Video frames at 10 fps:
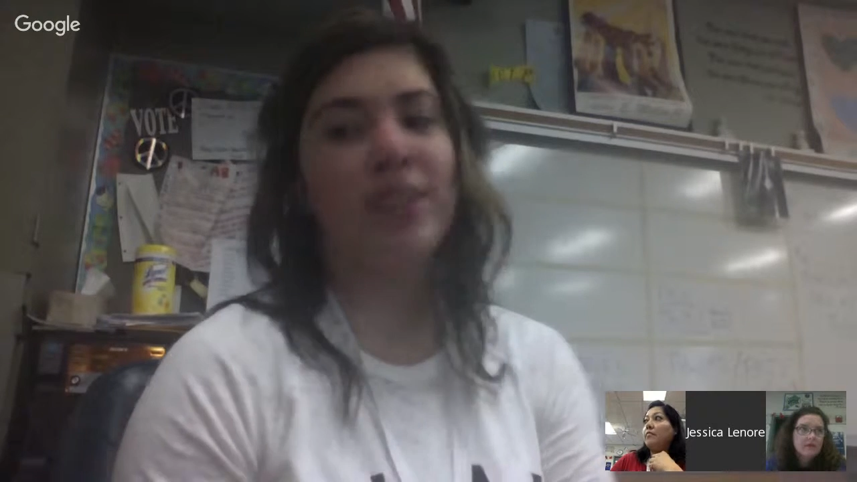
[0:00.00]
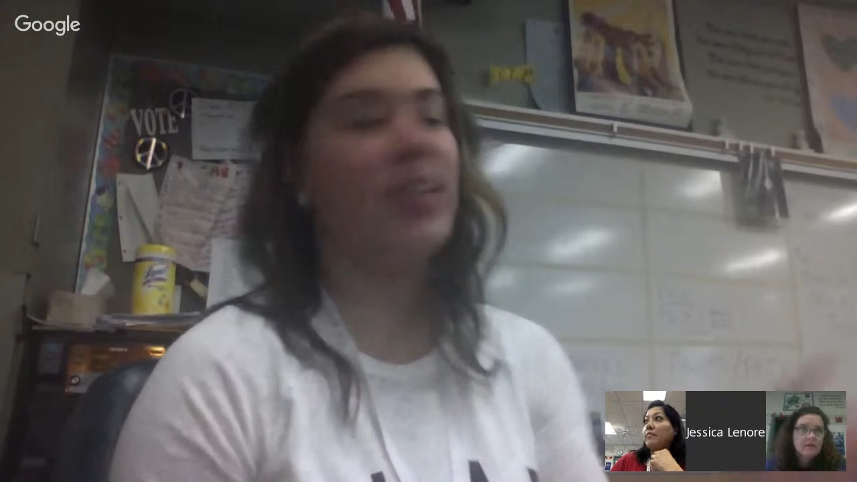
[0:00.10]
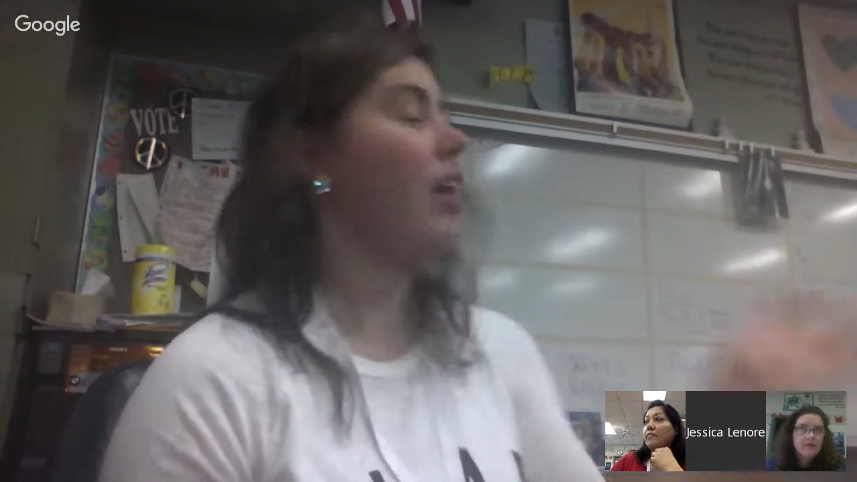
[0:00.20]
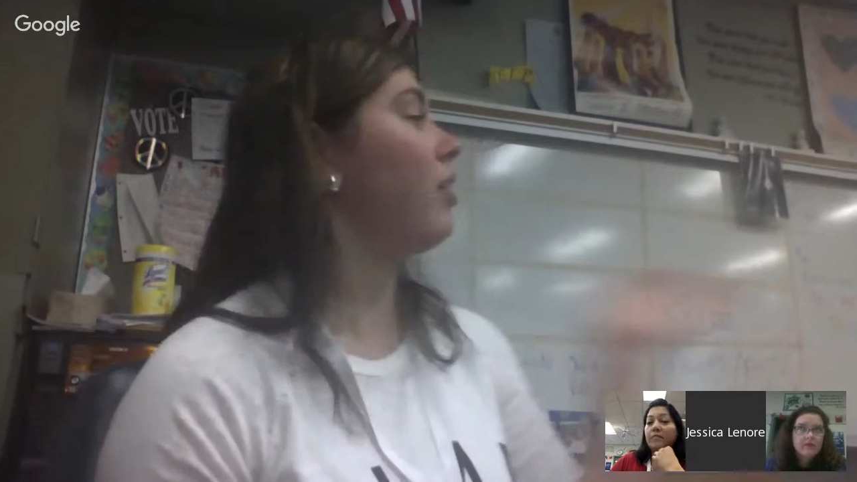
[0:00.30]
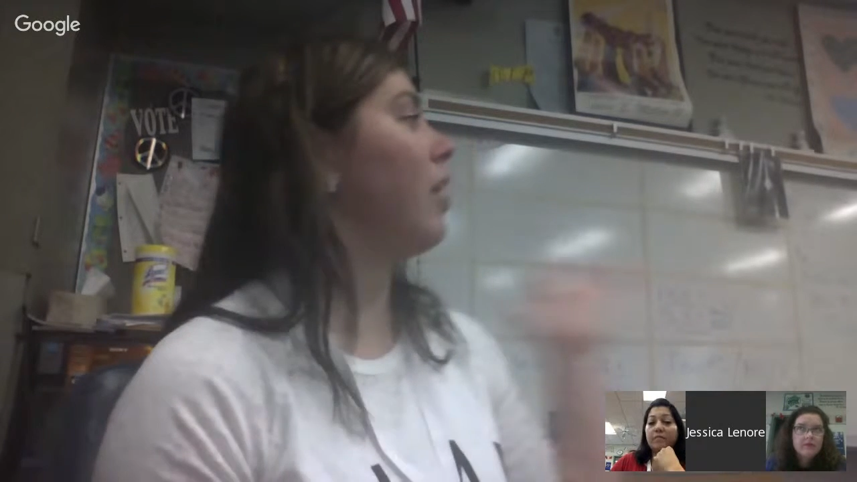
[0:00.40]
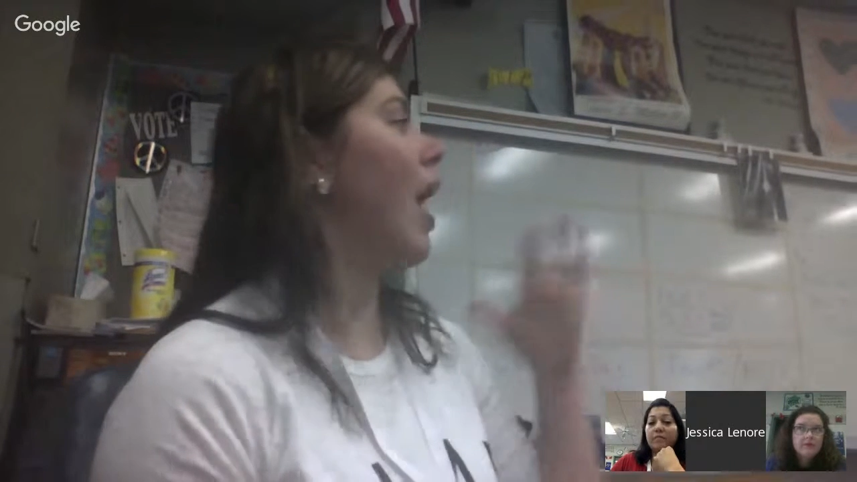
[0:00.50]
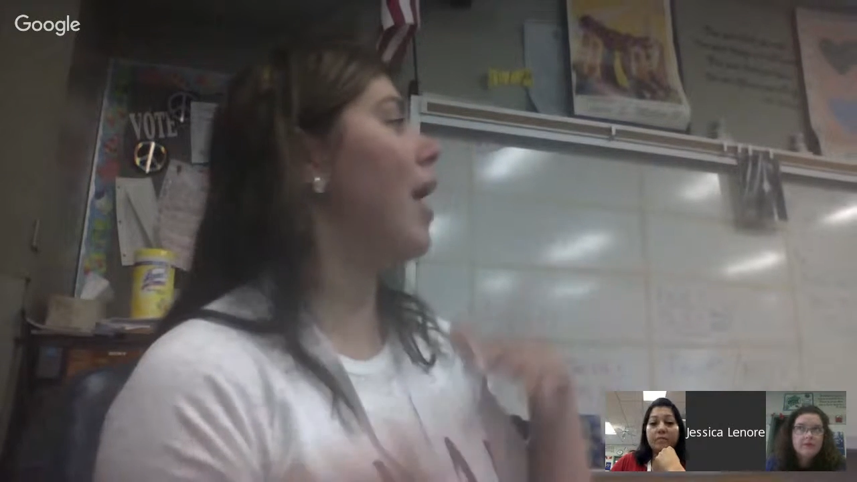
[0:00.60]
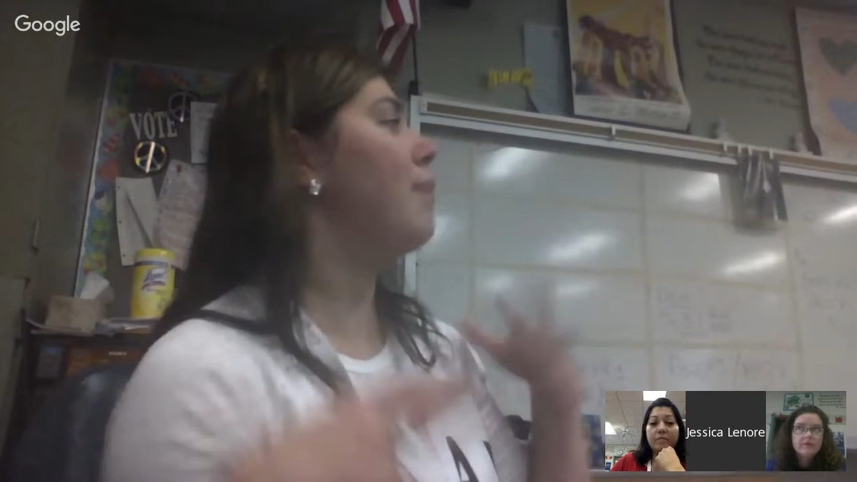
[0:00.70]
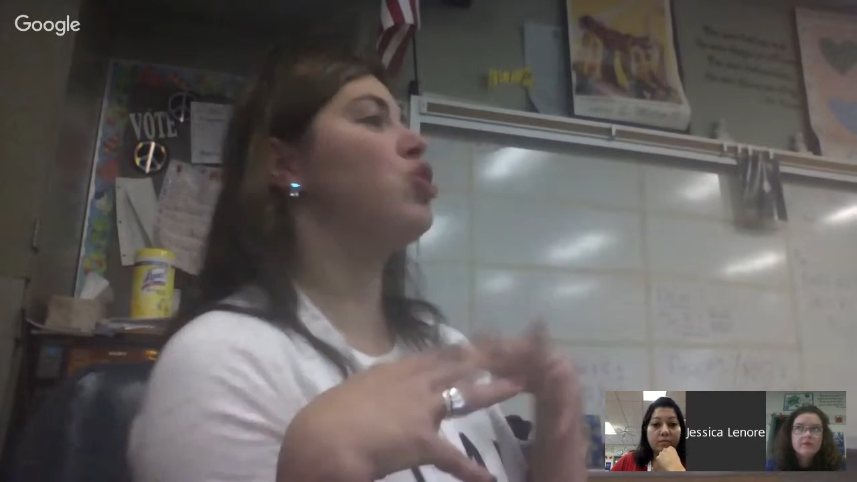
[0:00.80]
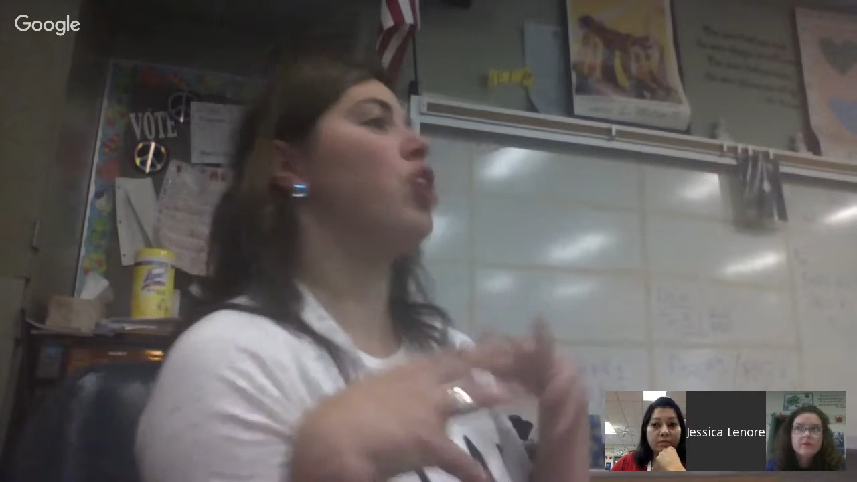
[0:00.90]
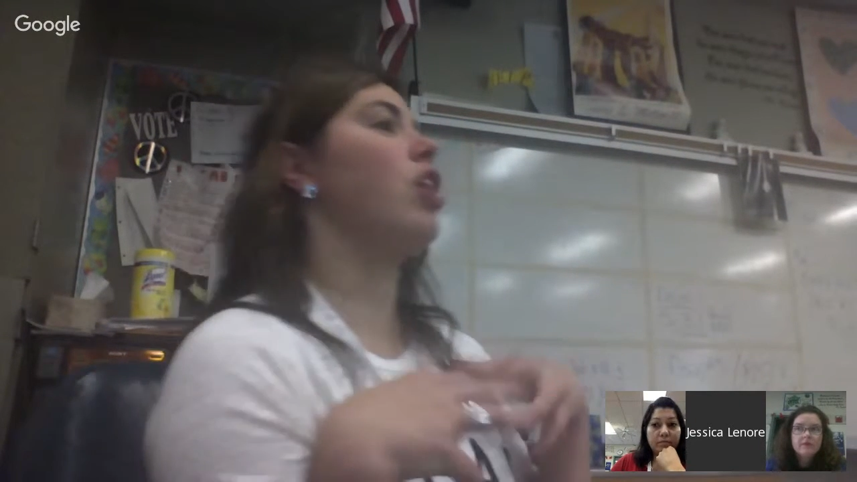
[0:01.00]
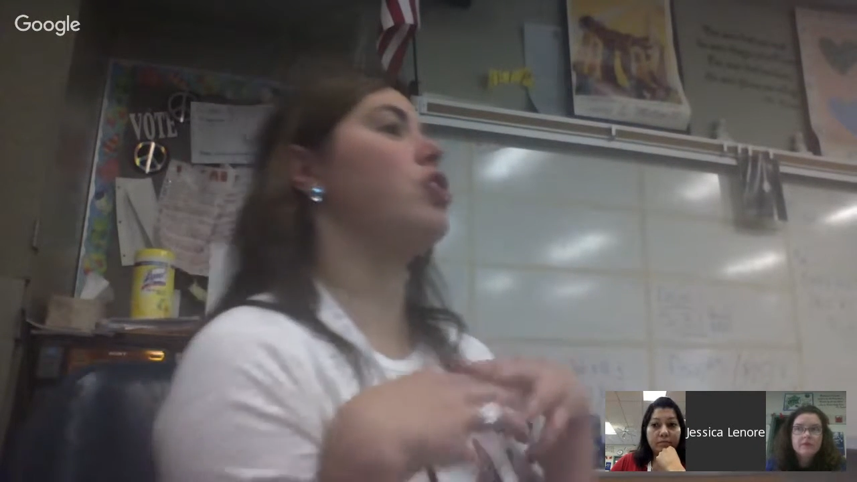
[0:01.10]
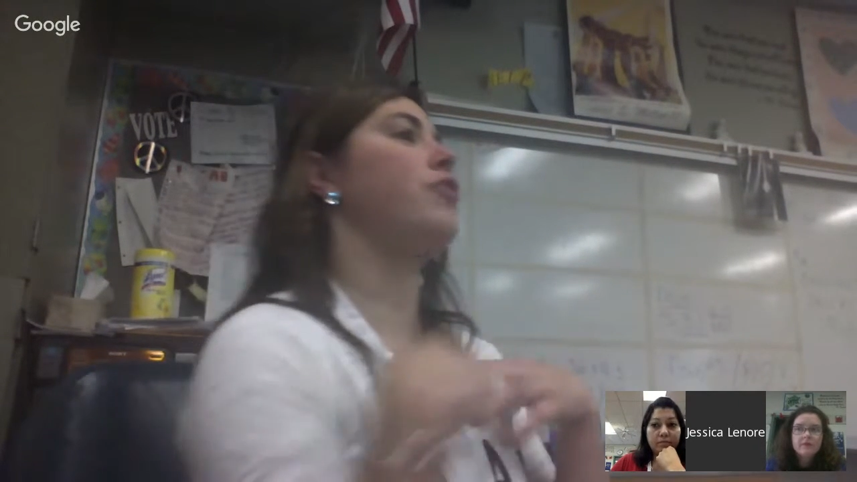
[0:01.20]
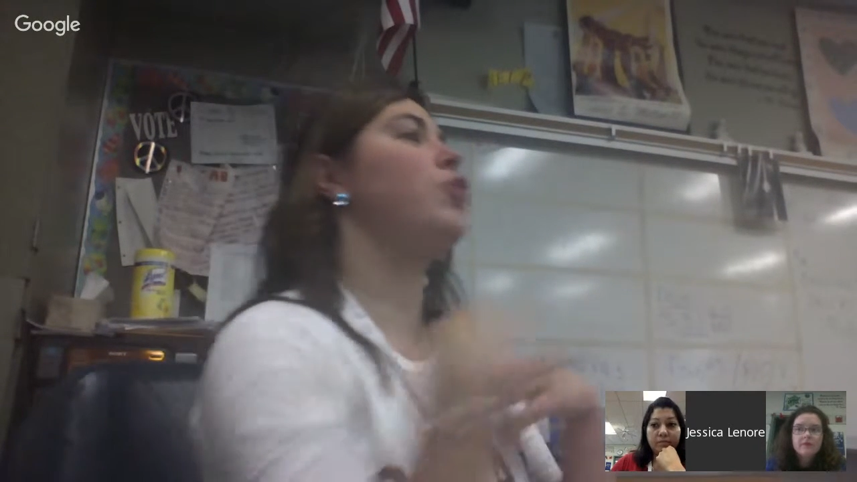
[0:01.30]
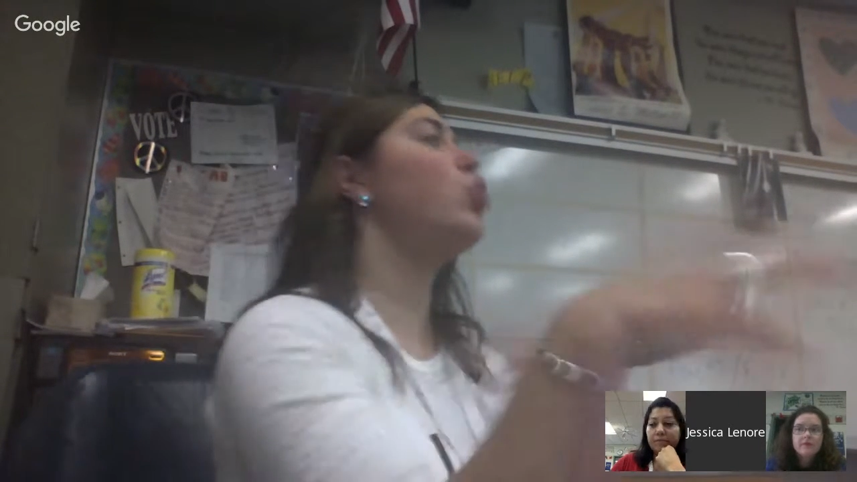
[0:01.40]
I'm in charge of
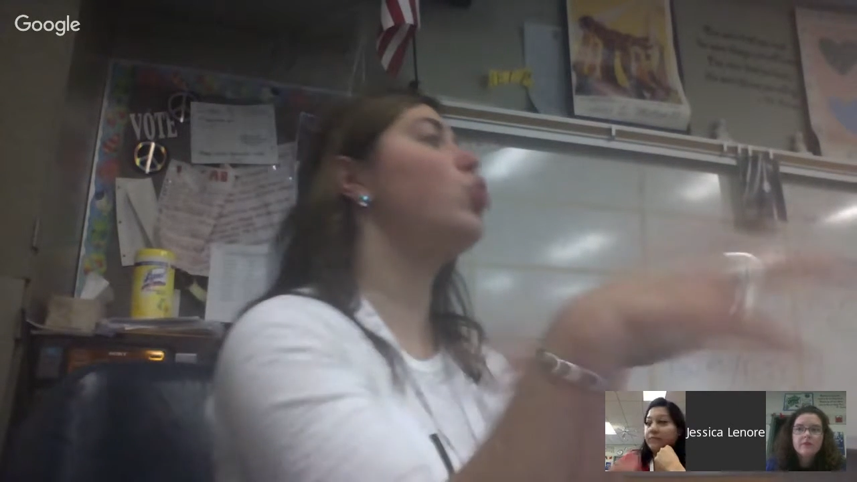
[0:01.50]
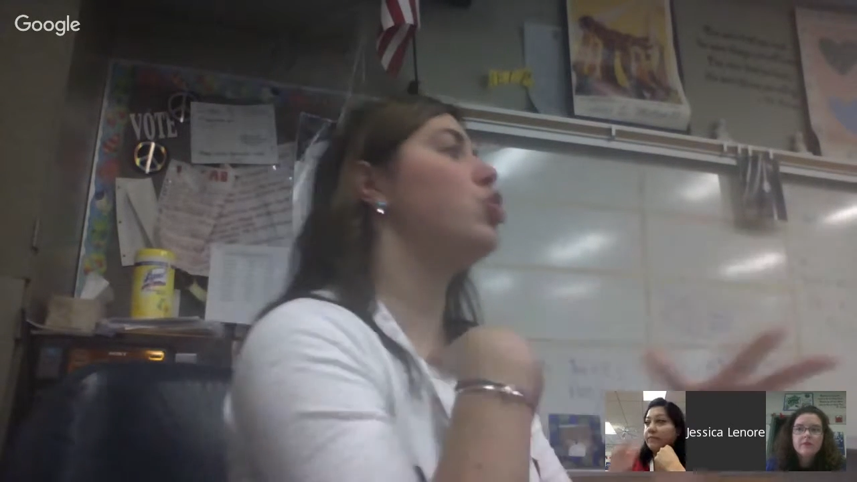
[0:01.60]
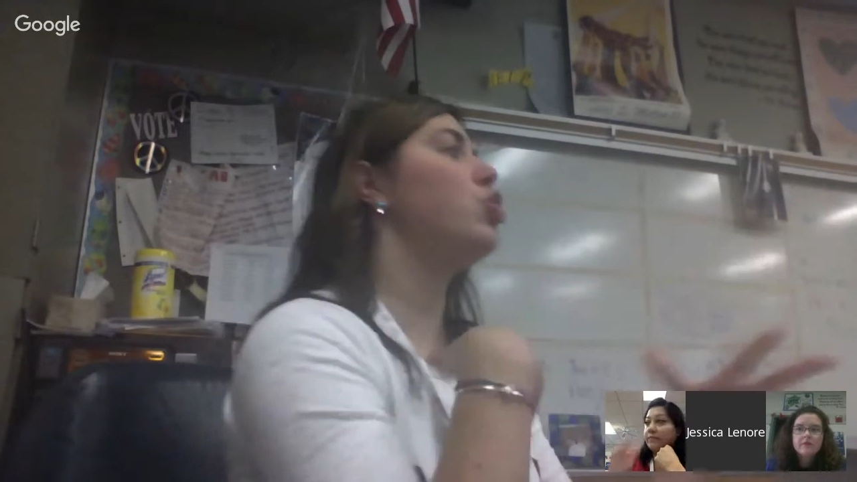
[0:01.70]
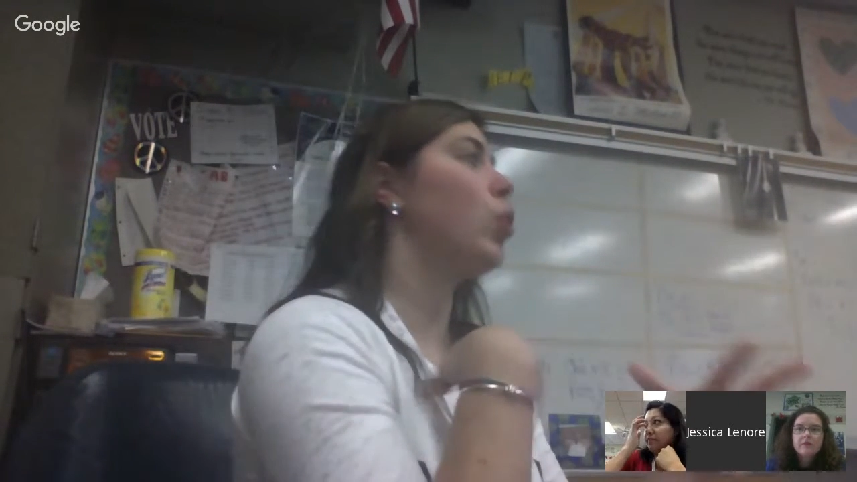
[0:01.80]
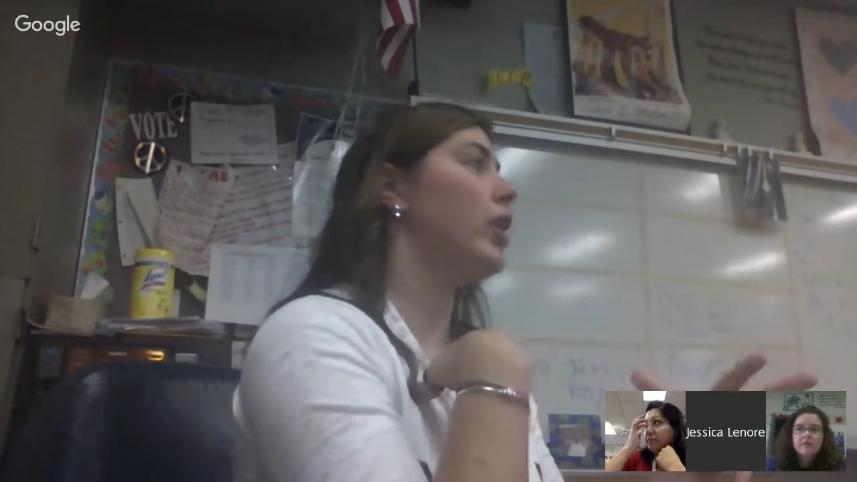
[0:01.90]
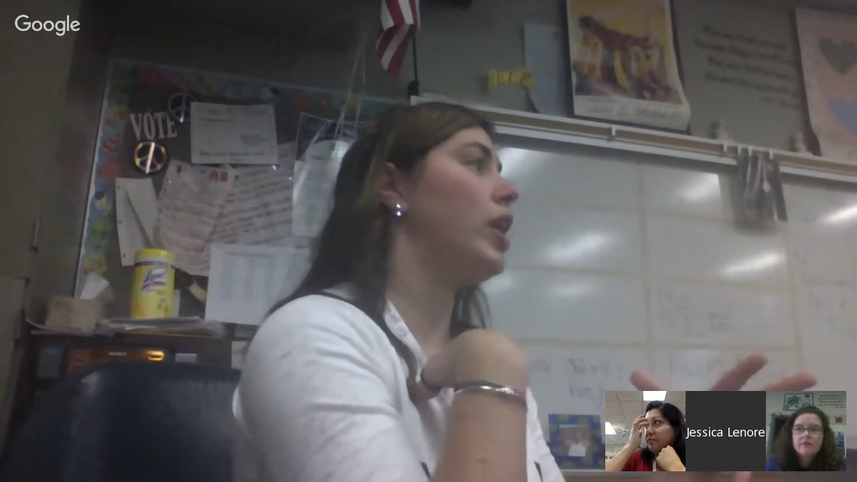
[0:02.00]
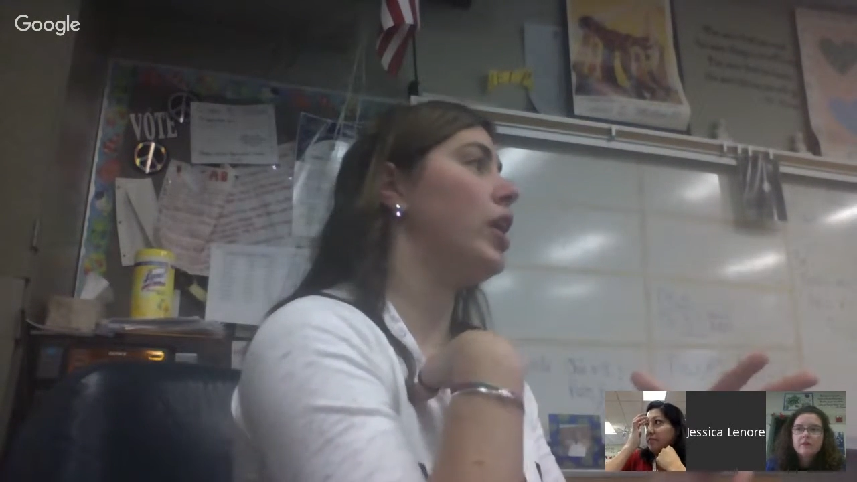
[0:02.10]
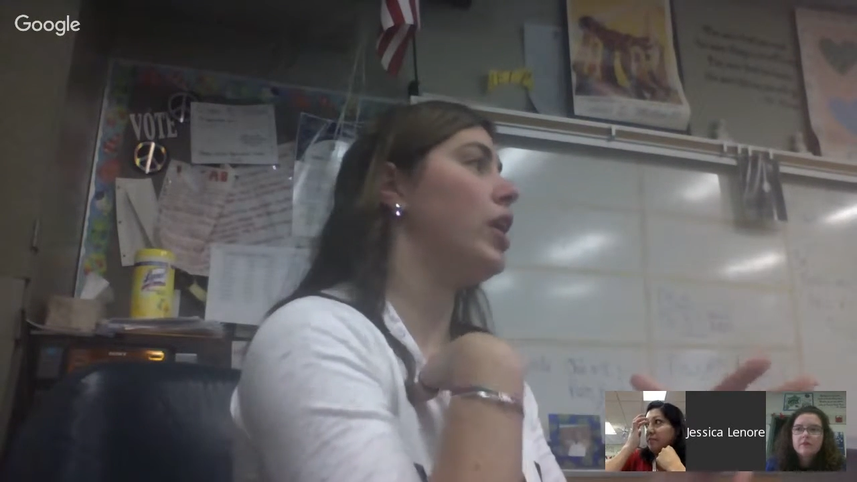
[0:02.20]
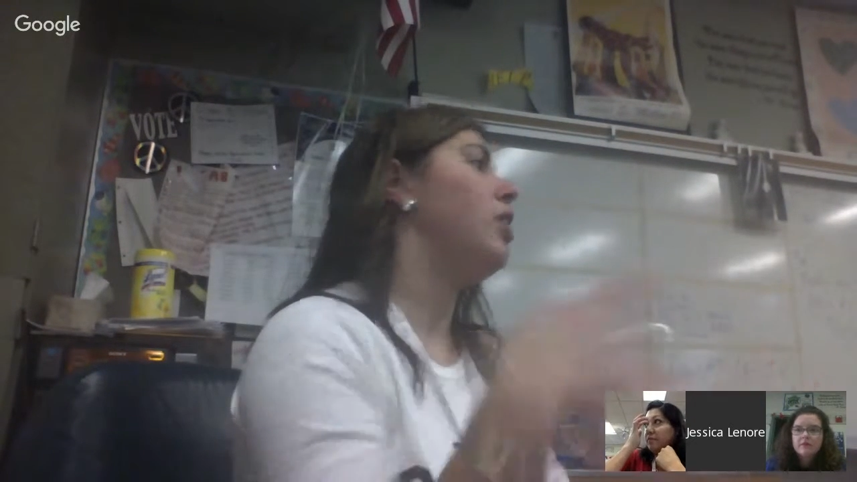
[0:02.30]
who can join in,